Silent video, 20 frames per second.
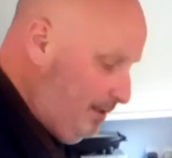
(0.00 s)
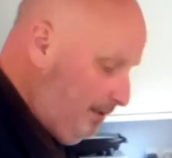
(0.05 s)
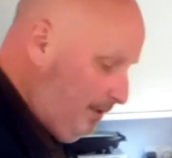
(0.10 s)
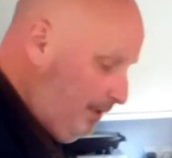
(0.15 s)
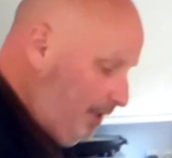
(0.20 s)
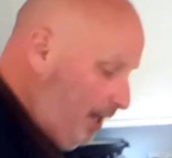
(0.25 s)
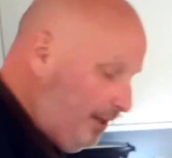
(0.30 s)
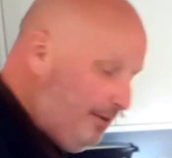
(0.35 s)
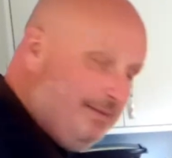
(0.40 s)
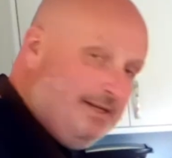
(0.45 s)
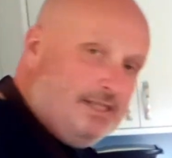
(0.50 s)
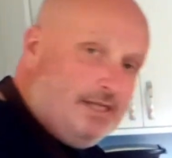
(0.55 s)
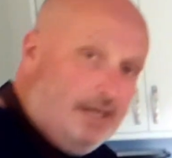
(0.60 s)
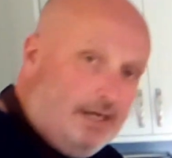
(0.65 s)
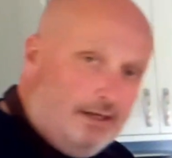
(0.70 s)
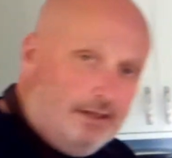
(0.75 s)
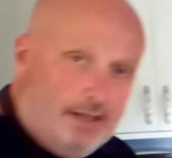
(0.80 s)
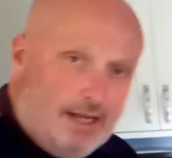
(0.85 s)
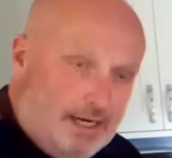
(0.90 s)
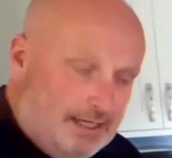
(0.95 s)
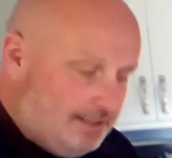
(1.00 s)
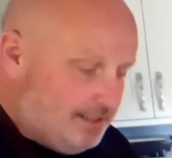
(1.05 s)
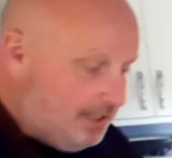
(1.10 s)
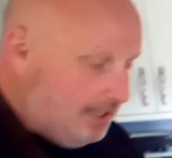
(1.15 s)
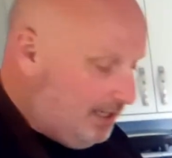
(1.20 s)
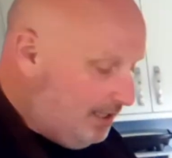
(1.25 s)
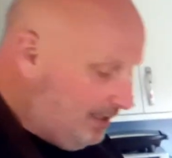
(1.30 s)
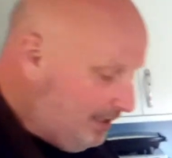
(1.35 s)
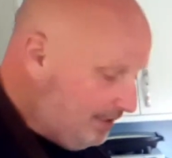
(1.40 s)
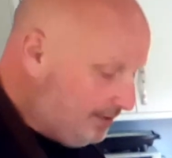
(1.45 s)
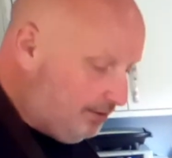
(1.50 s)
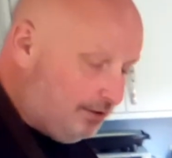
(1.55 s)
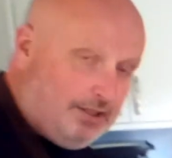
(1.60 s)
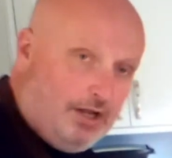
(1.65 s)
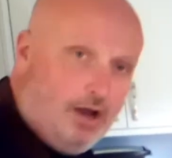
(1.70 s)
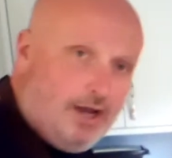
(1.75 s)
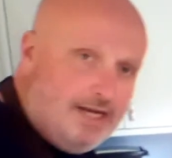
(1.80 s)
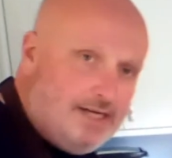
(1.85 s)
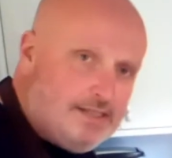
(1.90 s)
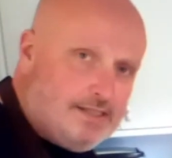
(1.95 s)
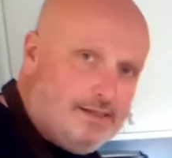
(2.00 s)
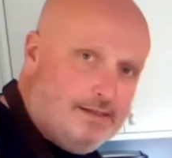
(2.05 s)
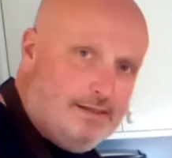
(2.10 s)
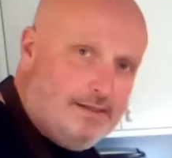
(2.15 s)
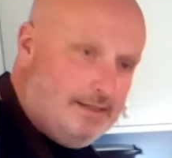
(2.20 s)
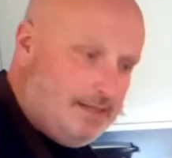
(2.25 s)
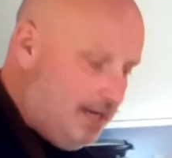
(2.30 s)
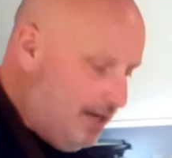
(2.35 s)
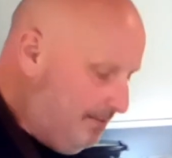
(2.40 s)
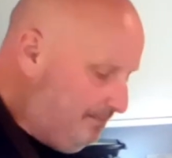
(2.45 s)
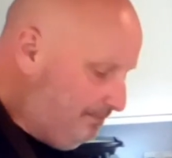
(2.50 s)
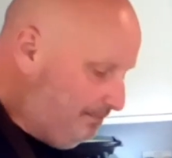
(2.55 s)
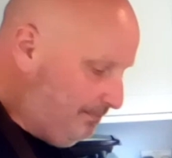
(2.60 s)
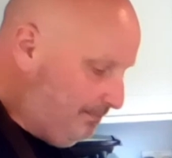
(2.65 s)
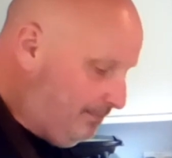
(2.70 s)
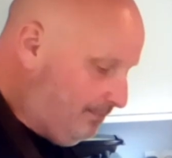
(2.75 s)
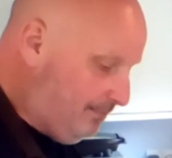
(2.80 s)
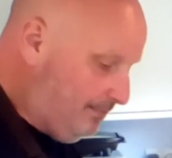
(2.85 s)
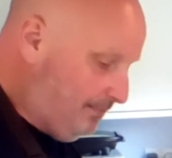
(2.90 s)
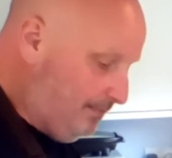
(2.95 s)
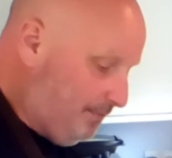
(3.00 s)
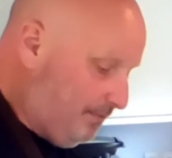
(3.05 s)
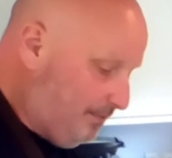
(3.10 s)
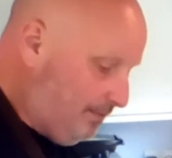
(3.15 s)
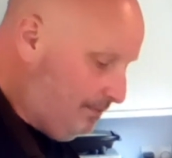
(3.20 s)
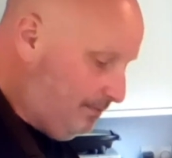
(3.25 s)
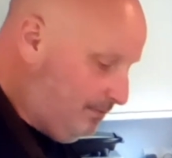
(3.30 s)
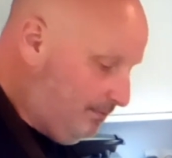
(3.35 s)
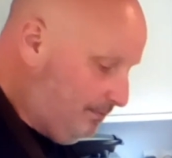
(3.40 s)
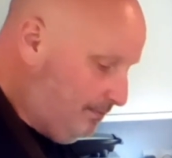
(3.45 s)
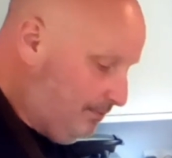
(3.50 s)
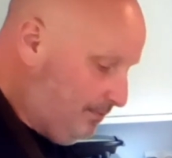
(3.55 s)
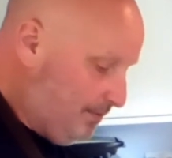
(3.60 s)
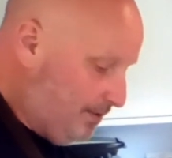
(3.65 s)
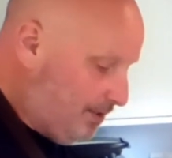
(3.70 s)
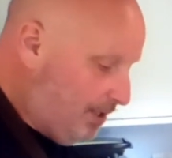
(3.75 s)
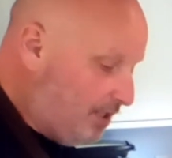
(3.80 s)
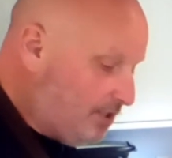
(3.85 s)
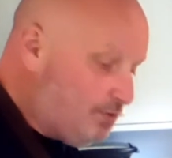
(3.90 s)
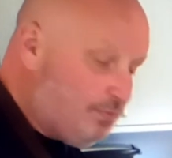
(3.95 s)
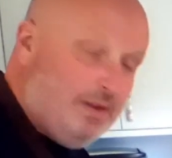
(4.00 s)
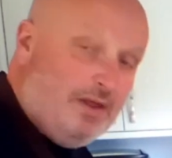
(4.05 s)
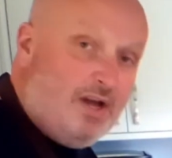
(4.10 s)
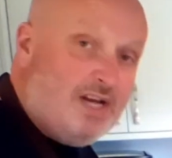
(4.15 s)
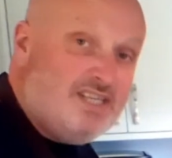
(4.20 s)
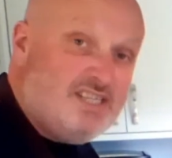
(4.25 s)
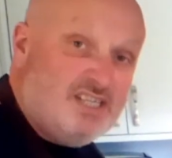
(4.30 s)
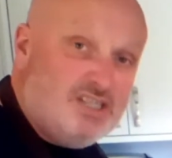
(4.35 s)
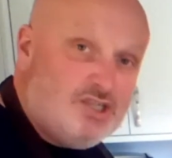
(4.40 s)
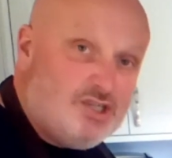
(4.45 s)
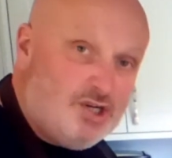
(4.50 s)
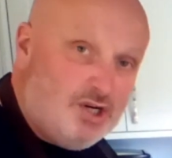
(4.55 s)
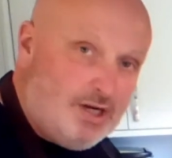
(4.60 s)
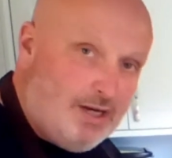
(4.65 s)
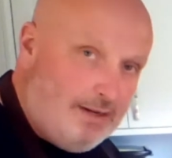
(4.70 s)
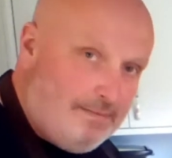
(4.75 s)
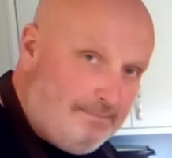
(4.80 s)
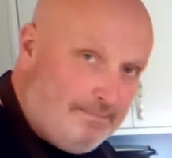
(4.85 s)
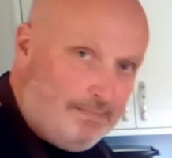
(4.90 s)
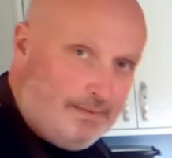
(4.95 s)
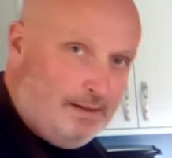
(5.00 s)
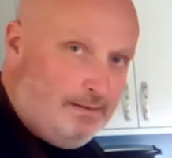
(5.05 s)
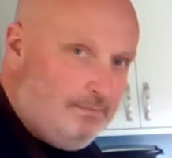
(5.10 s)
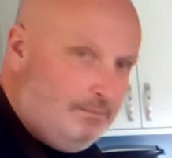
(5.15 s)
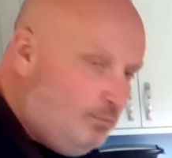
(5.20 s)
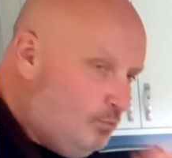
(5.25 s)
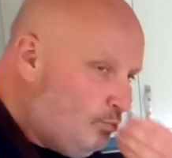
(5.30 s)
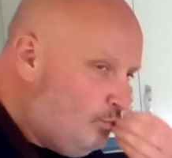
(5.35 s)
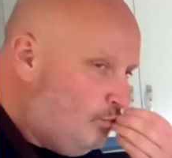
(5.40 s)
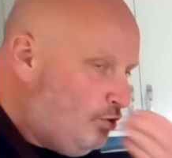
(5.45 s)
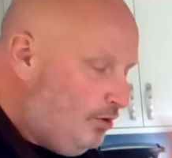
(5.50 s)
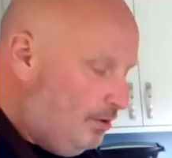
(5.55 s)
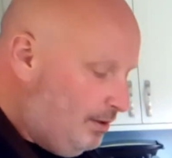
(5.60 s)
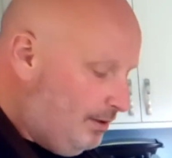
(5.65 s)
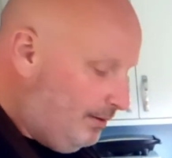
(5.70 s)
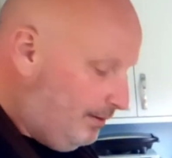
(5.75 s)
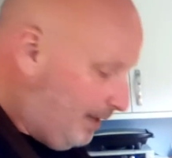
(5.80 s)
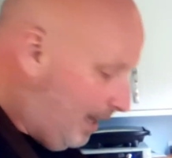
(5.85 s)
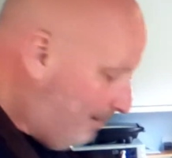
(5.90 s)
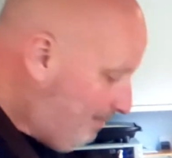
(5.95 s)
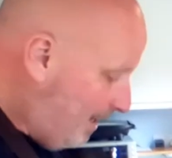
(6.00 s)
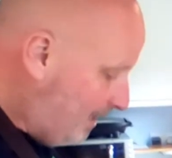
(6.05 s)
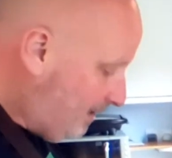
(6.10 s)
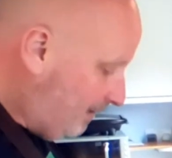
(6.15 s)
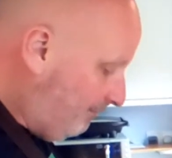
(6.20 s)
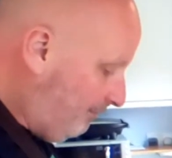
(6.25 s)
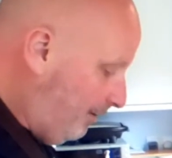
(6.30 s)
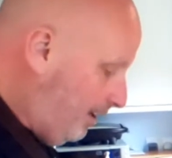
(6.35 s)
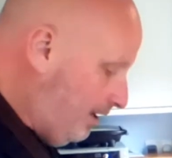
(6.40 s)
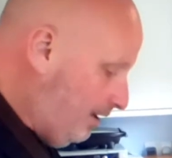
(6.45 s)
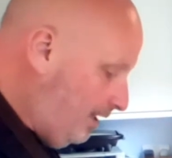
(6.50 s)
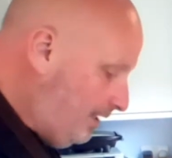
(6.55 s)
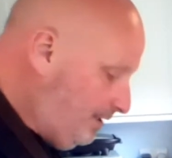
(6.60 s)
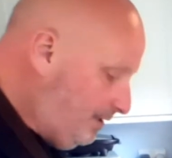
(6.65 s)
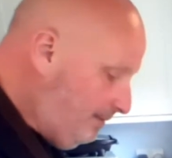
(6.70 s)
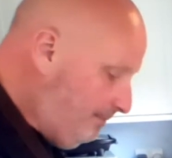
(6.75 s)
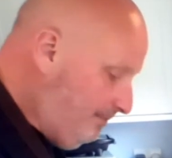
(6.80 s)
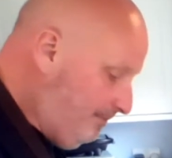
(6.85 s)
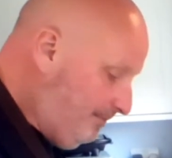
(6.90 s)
cut them into little dice and dust with icing sugar. That makes it very nice.